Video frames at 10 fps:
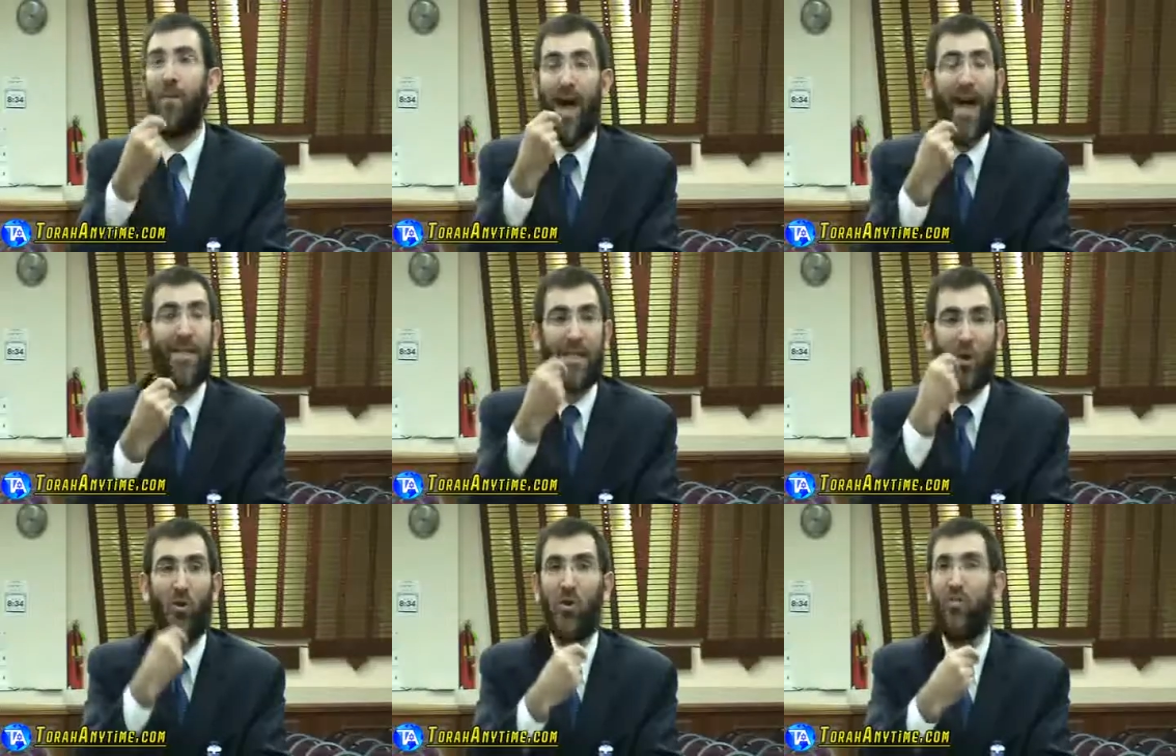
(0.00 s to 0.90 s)
but
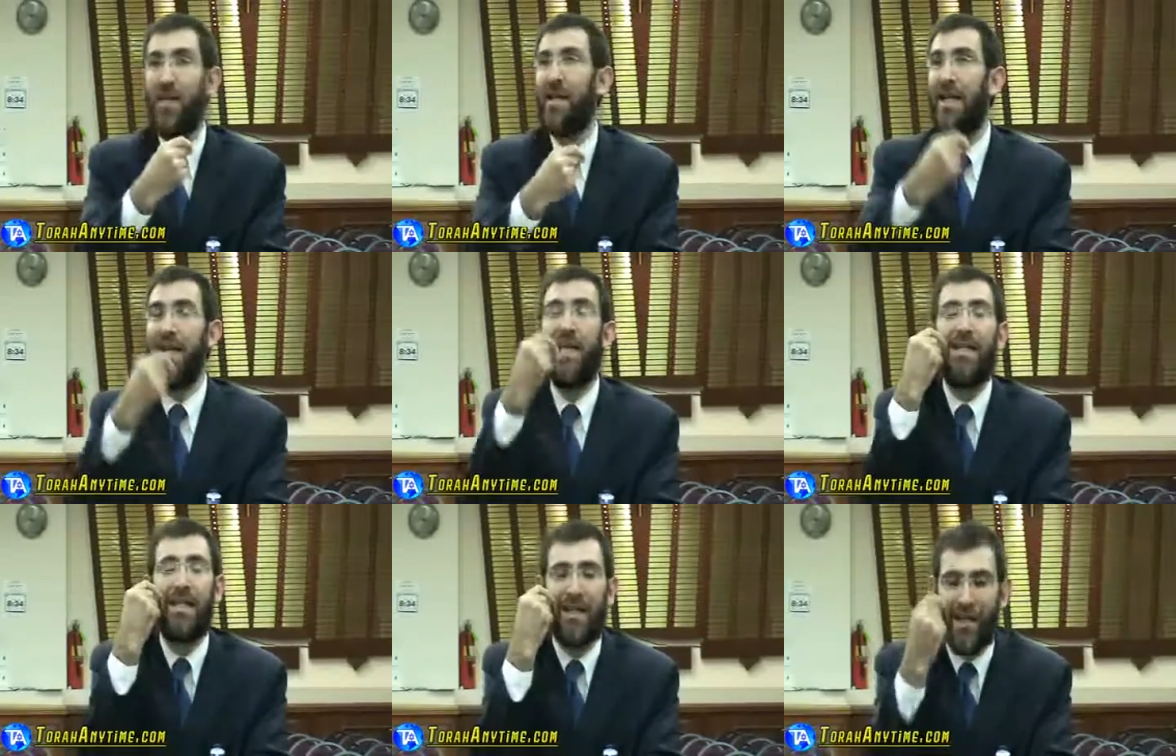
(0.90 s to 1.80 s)
honesty also means that
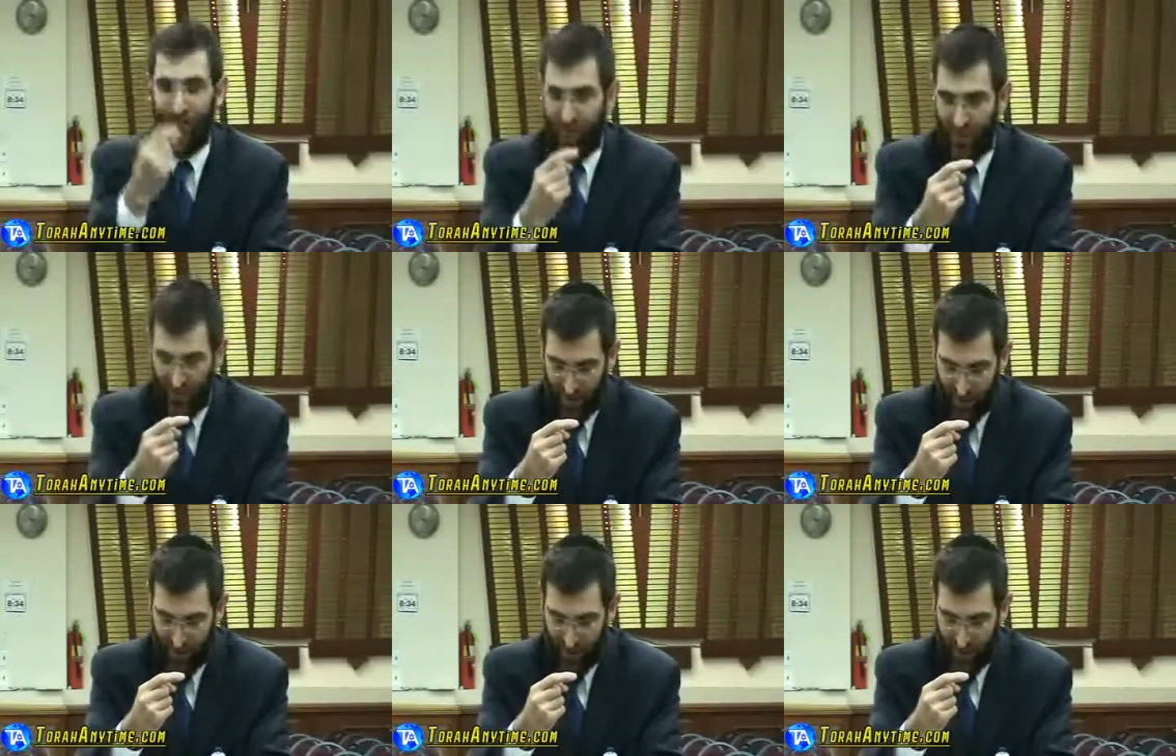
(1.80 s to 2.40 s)
it is a gift.